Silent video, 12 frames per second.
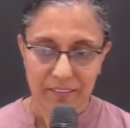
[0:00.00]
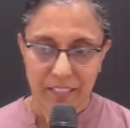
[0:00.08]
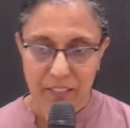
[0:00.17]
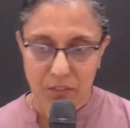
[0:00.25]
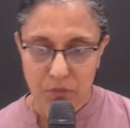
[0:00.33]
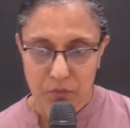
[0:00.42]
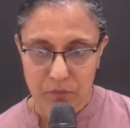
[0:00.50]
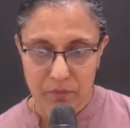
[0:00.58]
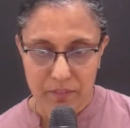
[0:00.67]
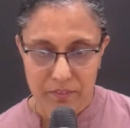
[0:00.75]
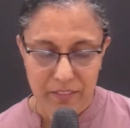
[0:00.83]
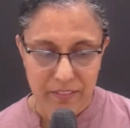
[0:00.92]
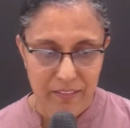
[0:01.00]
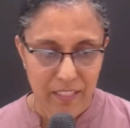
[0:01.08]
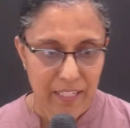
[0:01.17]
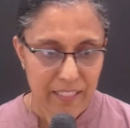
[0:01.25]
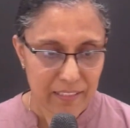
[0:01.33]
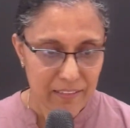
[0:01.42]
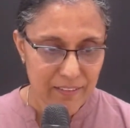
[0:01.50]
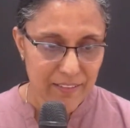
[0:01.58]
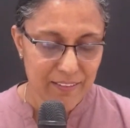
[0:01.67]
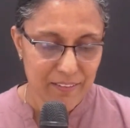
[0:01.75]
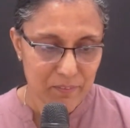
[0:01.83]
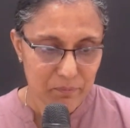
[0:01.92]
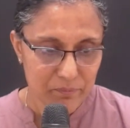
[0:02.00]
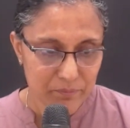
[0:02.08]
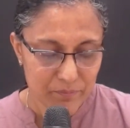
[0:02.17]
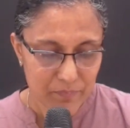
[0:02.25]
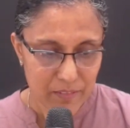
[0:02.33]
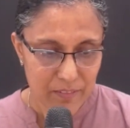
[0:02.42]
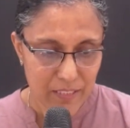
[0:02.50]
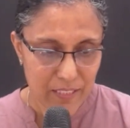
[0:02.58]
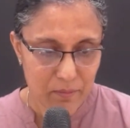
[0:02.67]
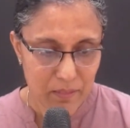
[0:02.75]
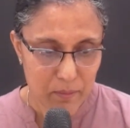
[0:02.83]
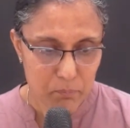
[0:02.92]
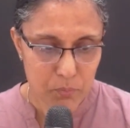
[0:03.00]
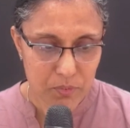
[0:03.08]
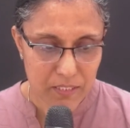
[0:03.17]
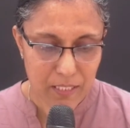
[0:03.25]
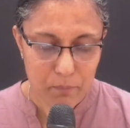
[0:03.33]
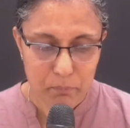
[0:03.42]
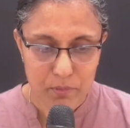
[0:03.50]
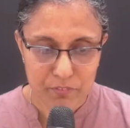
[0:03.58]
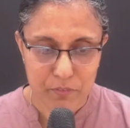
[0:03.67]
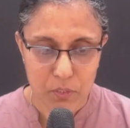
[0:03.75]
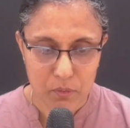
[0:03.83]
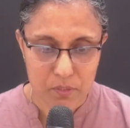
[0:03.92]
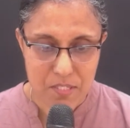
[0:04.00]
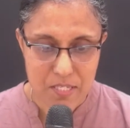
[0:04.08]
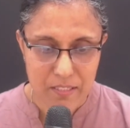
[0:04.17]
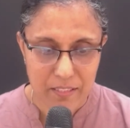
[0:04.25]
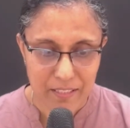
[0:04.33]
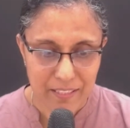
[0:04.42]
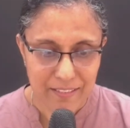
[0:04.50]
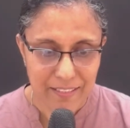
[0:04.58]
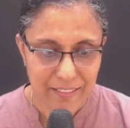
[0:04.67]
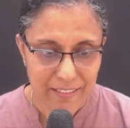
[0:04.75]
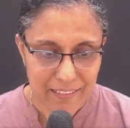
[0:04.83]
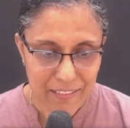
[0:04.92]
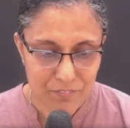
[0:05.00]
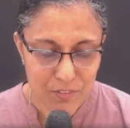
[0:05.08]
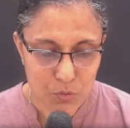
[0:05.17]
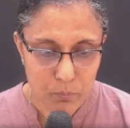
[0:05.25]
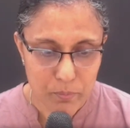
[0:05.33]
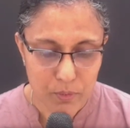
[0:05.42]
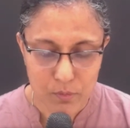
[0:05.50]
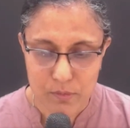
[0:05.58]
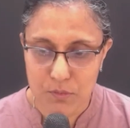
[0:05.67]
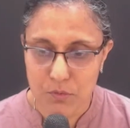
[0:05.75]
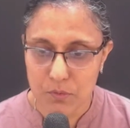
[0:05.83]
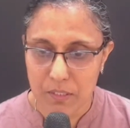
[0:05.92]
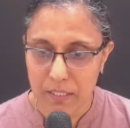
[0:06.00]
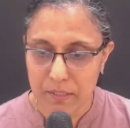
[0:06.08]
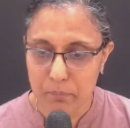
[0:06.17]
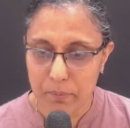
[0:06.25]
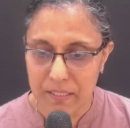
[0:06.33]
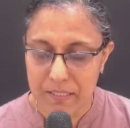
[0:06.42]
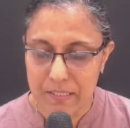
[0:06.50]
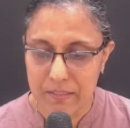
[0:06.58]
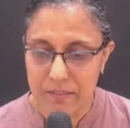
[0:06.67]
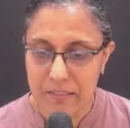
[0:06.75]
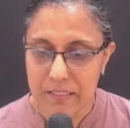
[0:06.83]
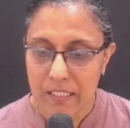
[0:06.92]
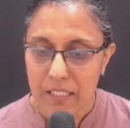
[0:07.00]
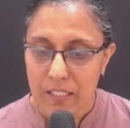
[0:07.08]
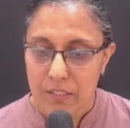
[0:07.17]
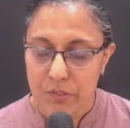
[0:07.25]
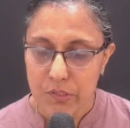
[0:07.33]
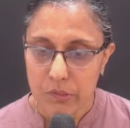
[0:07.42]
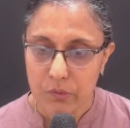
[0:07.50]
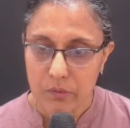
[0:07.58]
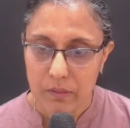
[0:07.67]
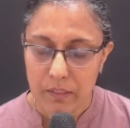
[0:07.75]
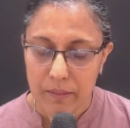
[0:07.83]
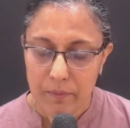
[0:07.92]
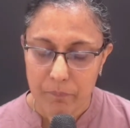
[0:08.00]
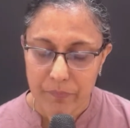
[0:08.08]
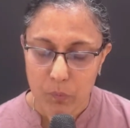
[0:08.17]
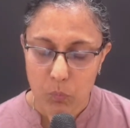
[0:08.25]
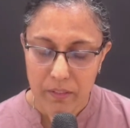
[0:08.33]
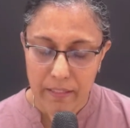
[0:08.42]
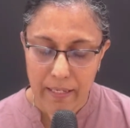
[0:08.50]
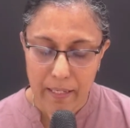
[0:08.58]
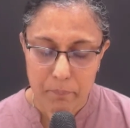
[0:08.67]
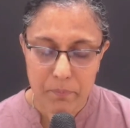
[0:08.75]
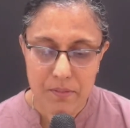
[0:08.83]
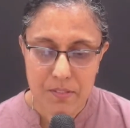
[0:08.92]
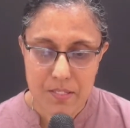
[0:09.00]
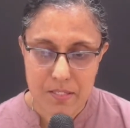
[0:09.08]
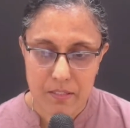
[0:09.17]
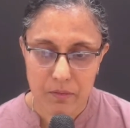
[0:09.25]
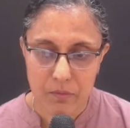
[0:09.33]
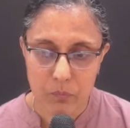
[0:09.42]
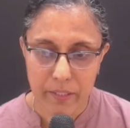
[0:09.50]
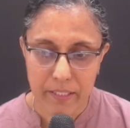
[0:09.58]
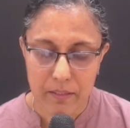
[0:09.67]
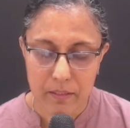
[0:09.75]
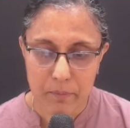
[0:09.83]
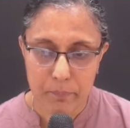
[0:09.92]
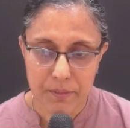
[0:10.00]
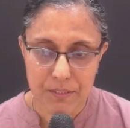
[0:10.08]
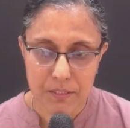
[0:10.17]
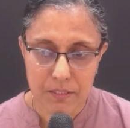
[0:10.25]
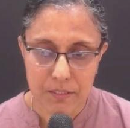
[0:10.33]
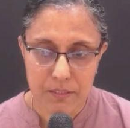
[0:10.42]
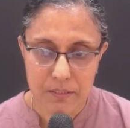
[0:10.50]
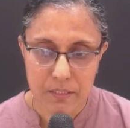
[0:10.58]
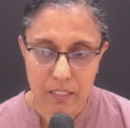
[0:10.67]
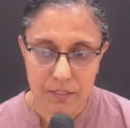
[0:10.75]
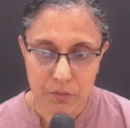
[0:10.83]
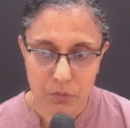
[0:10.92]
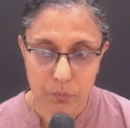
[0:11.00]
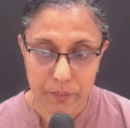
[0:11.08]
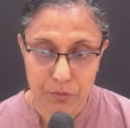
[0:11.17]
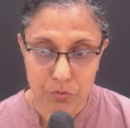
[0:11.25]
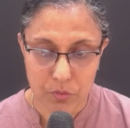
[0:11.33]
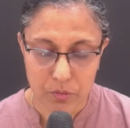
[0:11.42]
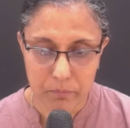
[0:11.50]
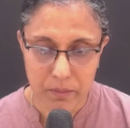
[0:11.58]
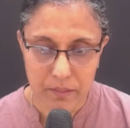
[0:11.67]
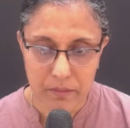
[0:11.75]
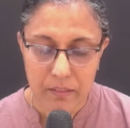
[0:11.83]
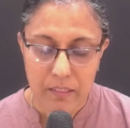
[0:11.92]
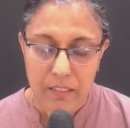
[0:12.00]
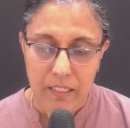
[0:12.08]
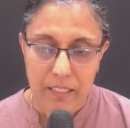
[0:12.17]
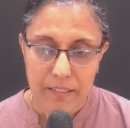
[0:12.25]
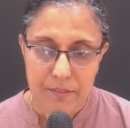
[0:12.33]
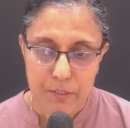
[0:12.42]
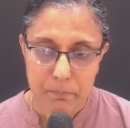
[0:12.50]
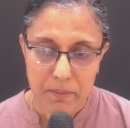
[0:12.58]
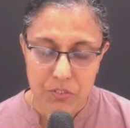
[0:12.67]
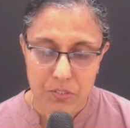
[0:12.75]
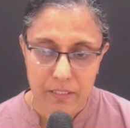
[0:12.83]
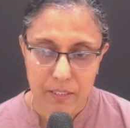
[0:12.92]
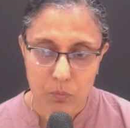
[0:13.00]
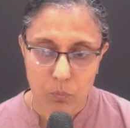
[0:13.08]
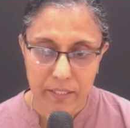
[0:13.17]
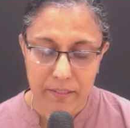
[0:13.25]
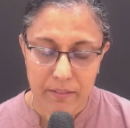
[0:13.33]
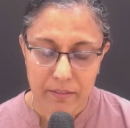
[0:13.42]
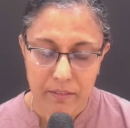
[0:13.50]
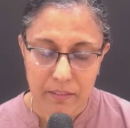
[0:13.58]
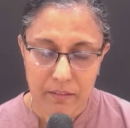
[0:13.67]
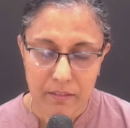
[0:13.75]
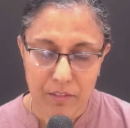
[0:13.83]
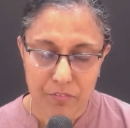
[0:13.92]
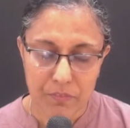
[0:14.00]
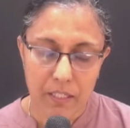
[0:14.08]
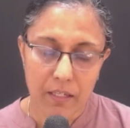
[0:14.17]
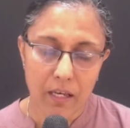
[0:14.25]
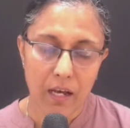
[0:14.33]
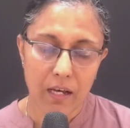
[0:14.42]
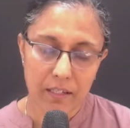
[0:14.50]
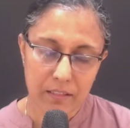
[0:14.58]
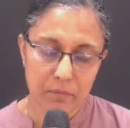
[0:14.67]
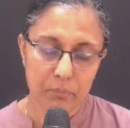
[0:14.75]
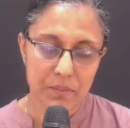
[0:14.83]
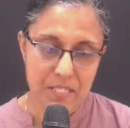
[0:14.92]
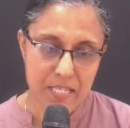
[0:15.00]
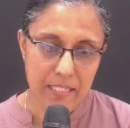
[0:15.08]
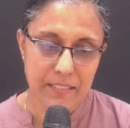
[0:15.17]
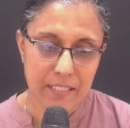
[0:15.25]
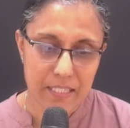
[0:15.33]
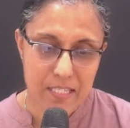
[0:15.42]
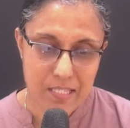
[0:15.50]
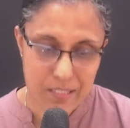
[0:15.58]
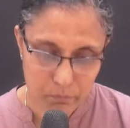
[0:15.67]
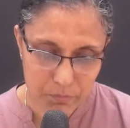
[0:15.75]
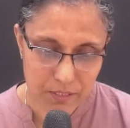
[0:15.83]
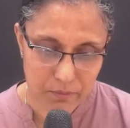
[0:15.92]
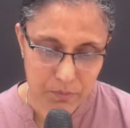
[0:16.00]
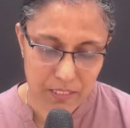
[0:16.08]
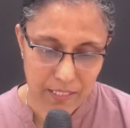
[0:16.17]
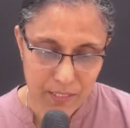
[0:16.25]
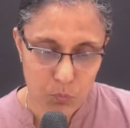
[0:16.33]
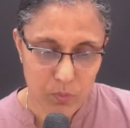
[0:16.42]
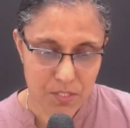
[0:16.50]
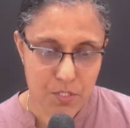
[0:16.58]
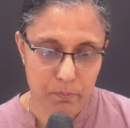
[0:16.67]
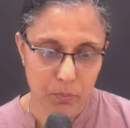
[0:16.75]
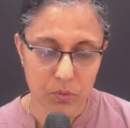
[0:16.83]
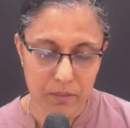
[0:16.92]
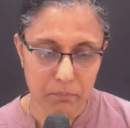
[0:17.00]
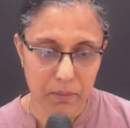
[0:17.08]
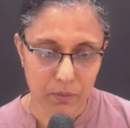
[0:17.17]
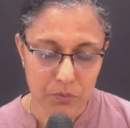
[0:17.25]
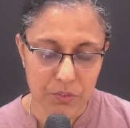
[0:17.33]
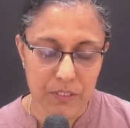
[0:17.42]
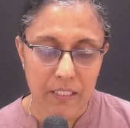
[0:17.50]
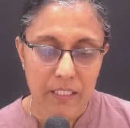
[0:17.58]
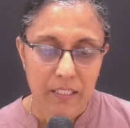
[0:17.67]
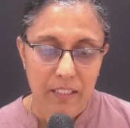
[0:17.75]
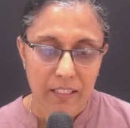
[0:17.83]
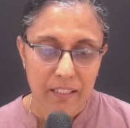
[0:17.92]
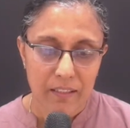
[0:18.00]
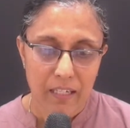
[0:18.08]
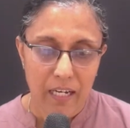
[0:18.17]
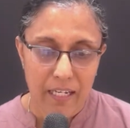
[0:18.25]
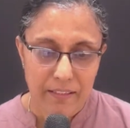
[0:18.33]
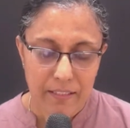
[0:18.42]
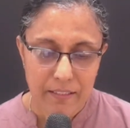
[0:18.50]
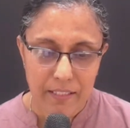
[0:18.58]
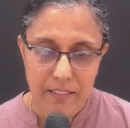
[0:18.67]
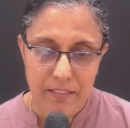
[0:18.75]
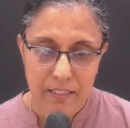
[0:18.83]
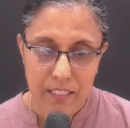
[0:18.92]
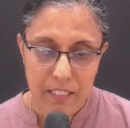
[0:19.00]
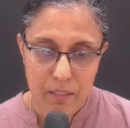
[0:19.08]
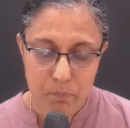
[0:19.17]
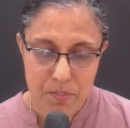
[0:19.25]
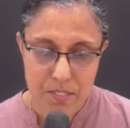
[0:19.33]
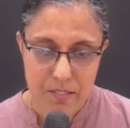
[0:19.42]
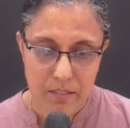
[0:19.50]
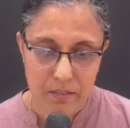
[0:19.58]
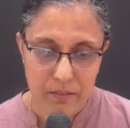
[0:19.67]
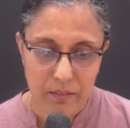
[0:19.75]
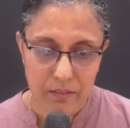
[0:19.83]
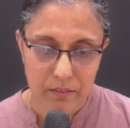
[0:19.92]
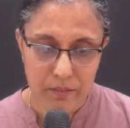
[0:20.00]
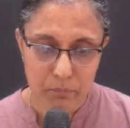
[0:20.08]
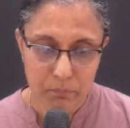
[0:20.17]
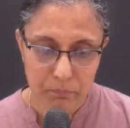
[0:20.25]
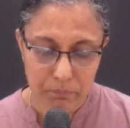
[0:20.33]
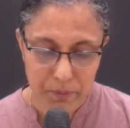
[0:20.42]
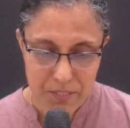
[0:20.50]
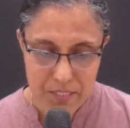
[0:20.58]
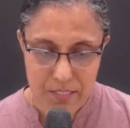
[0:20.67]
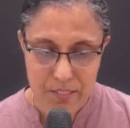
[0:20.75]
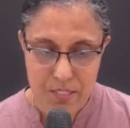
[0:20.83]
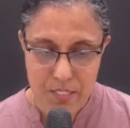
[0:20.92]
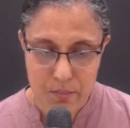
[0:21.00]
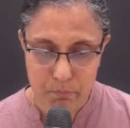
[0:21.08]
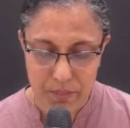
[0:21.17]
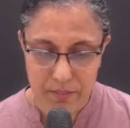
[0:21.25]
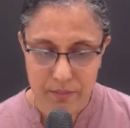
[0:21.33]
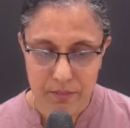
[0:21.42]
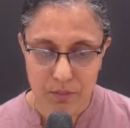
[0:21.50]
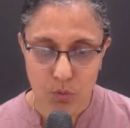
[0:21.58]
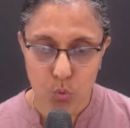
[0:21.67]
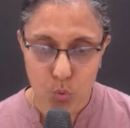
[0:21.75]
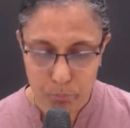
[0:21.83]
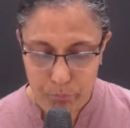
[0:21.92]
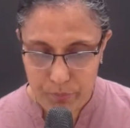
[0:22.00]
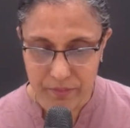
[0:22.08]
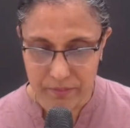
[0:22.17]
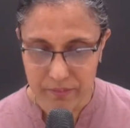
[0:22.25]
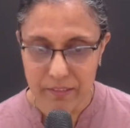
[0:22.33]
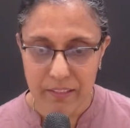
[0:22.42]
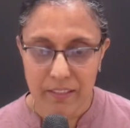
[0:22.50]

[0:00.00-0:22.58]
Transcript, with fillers: Thank you, Arin. I'll um... Uh, I'll, I'll, put in a couple of thoughts and then I think I'd leave it open also to the other pastors. So, um, what happens when a person is undergoing trauma, and especially when if they are presenting symptoms like we spoke about, uh, I think it keeps the person's spirit open